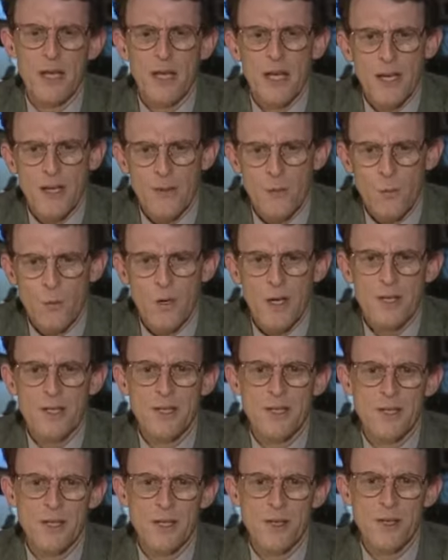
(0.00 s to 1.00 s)
in 1 to
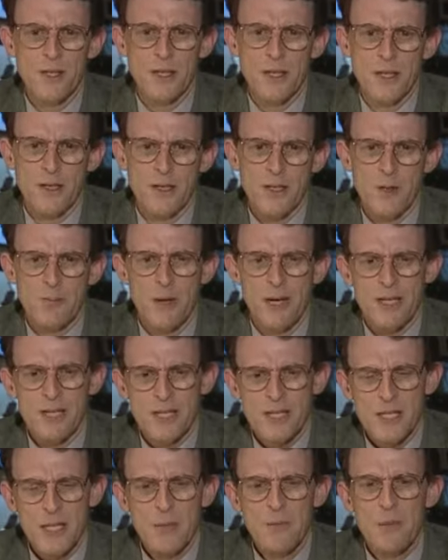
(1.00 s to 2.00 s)
2 years by
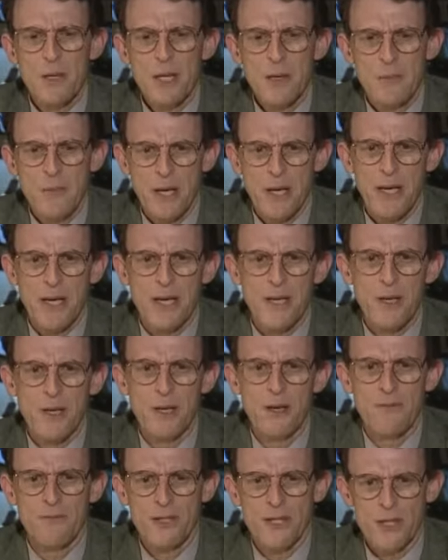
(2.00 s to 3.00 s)
simply paying
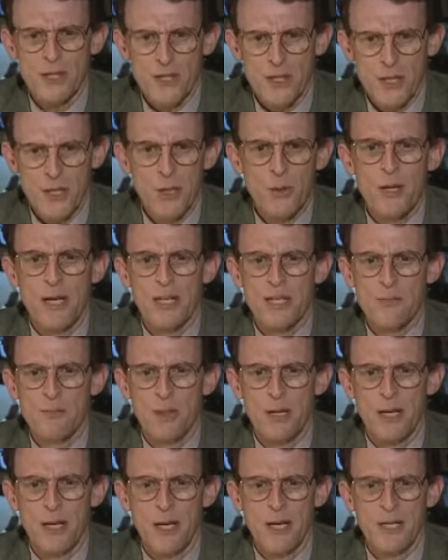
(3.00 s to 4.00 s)
off these U.S.
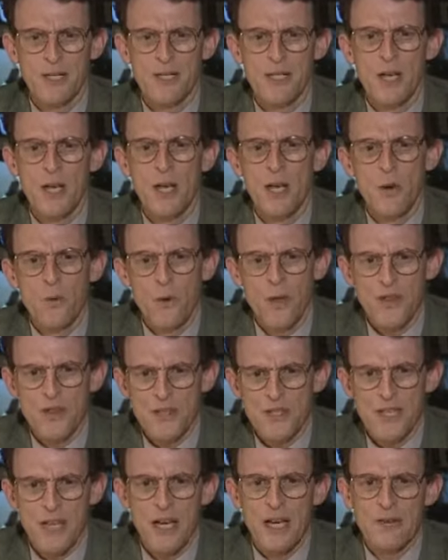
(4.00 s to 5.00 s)
bonds
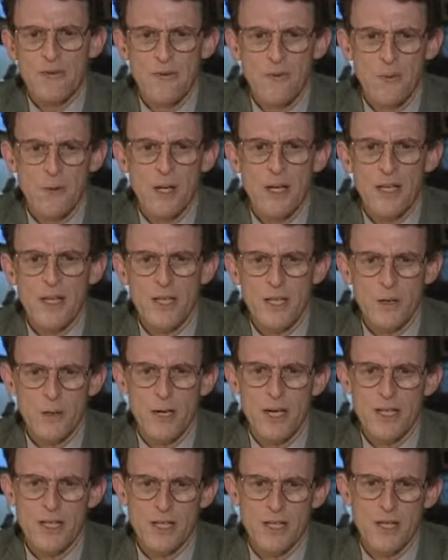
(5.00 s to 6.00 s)
with debt-free
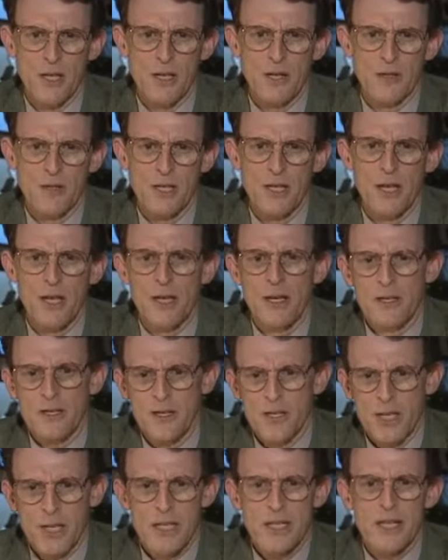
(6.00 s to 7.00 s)
U.S. notes,
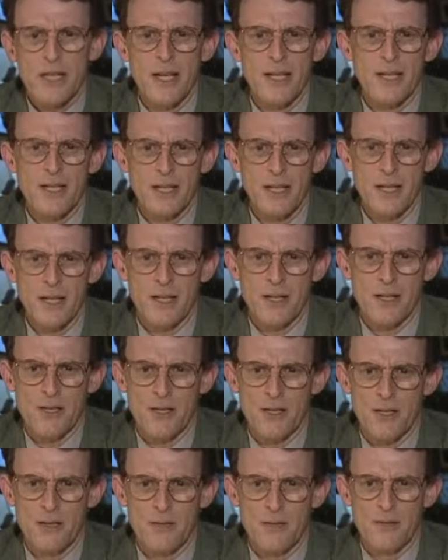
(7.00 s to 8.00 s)
just like Lincoln
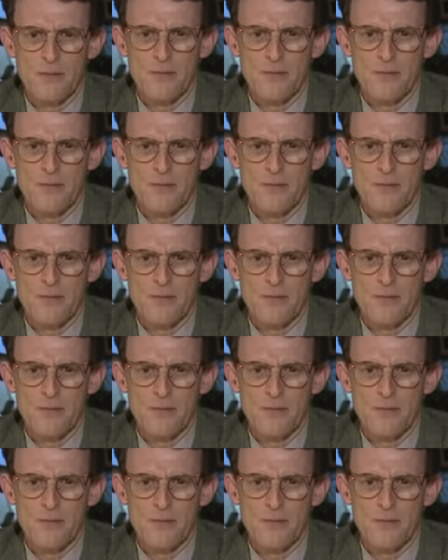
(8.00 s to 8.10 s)
issued.